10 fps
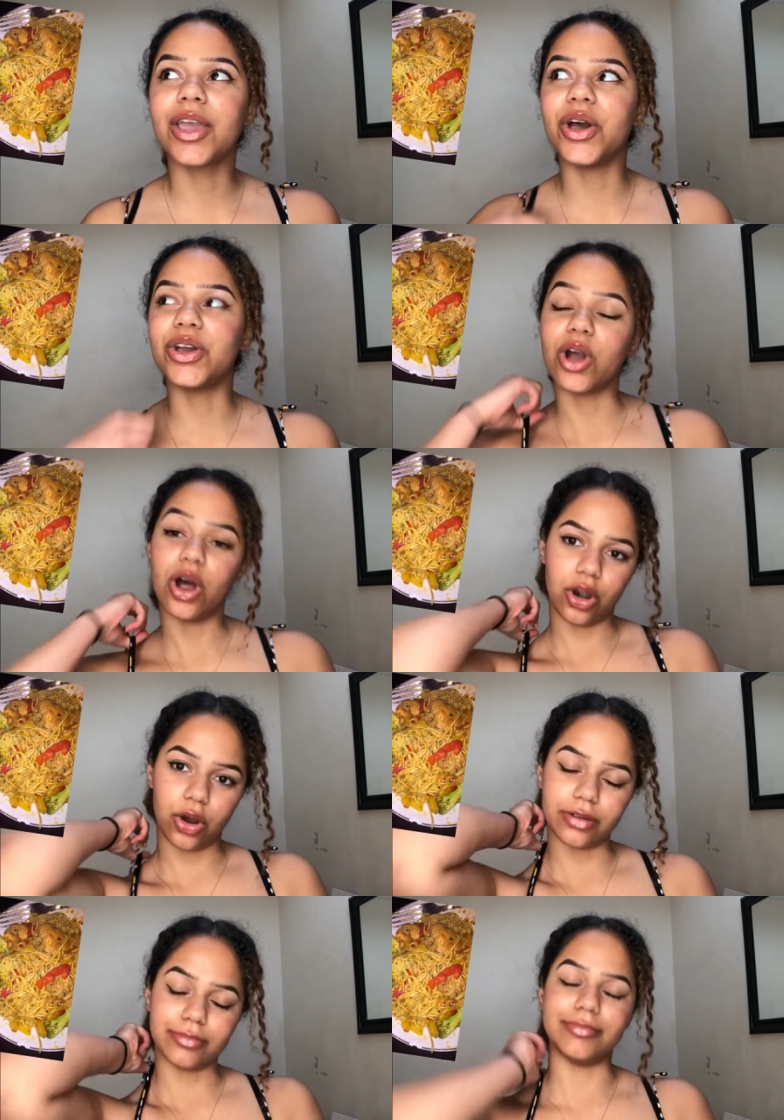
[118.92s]
cook a
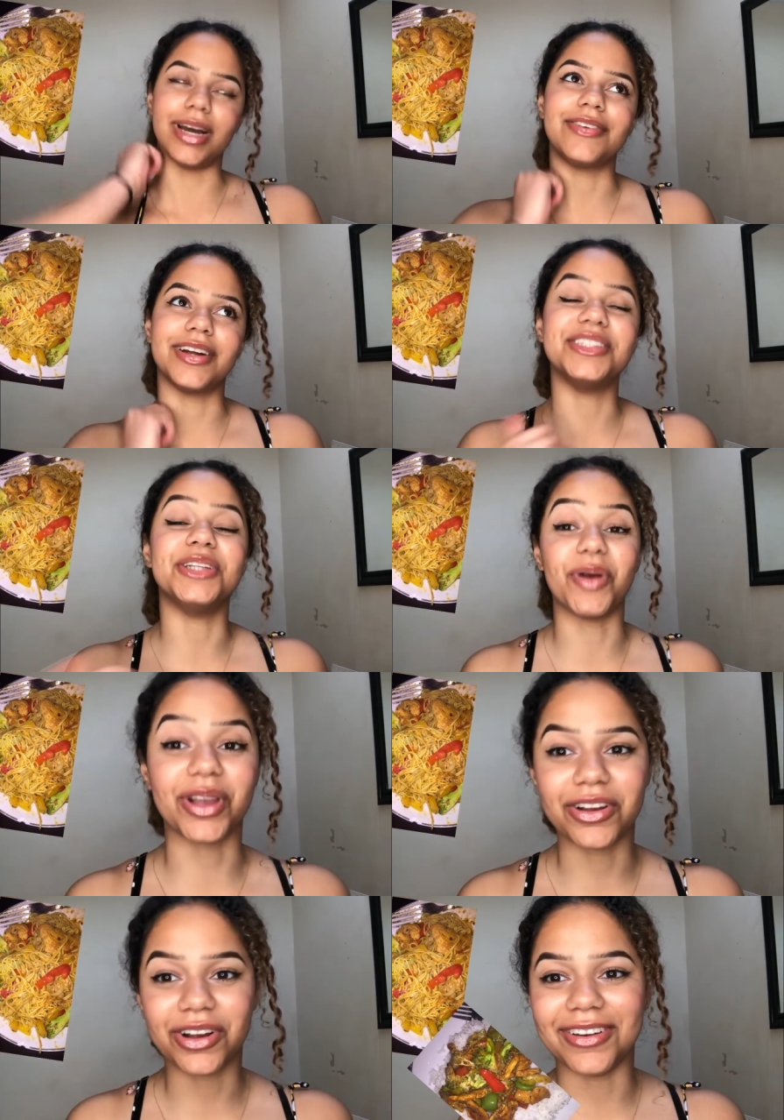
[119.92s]
lot. My friends know I
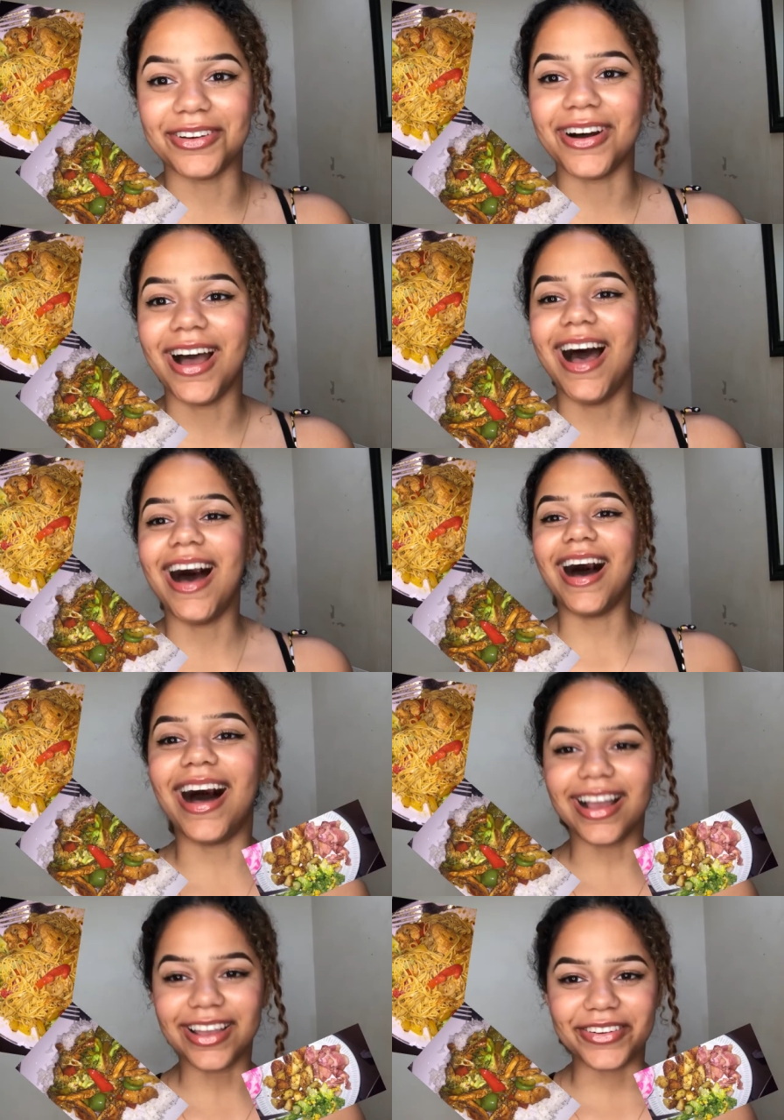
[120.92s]
cook a lot.
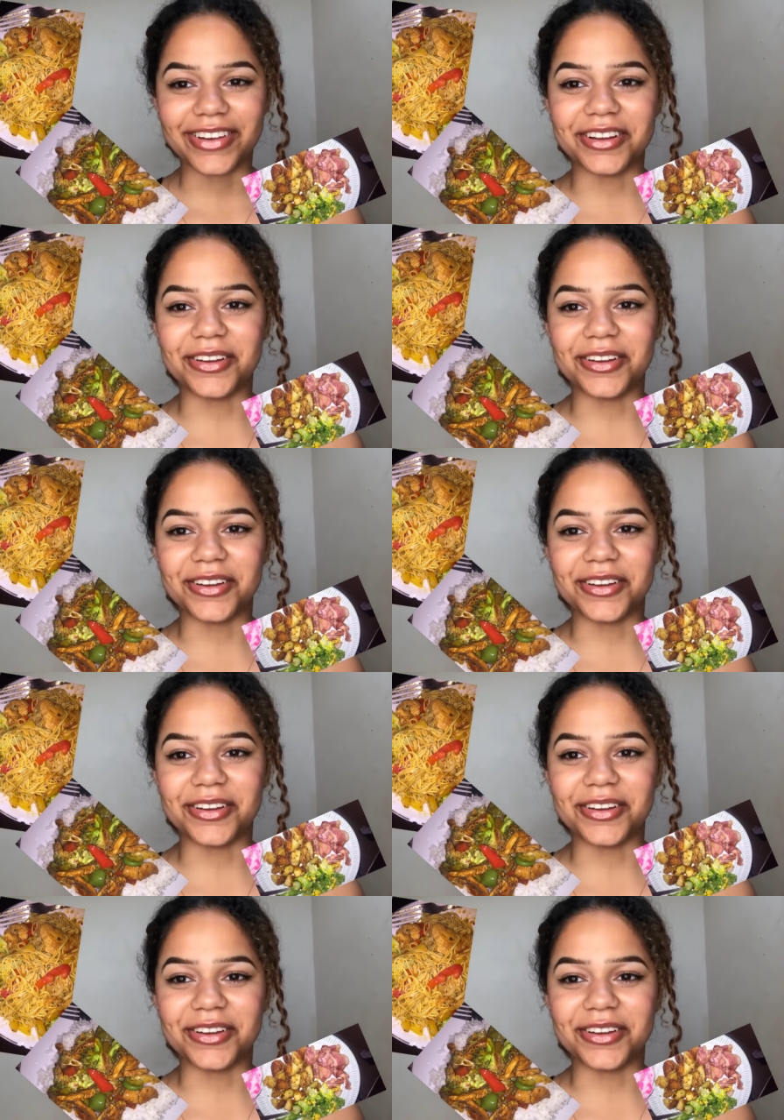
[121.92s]
I cook a